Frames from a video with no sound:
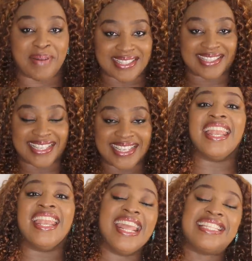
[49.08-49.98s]

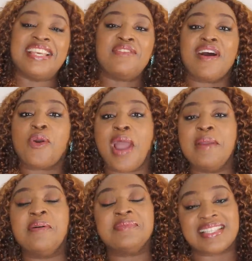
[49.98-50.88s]
Baci, native of
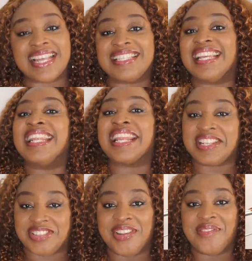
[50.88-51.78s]
Akwa Ibom State in
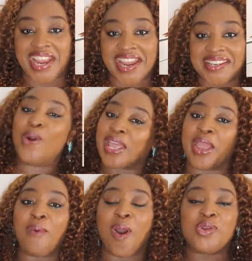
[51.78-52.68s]
Nigeria, broke
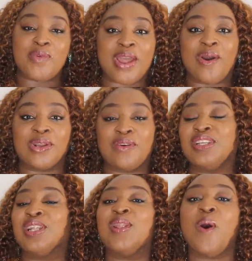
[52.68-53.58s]
a world record of
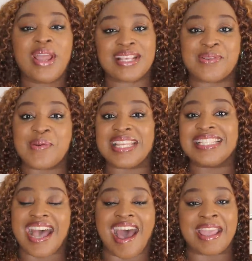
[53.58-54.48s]
the longest cooking
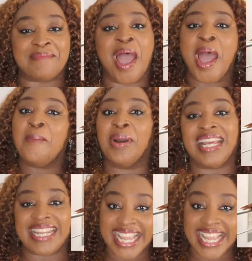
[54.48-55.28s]
time by an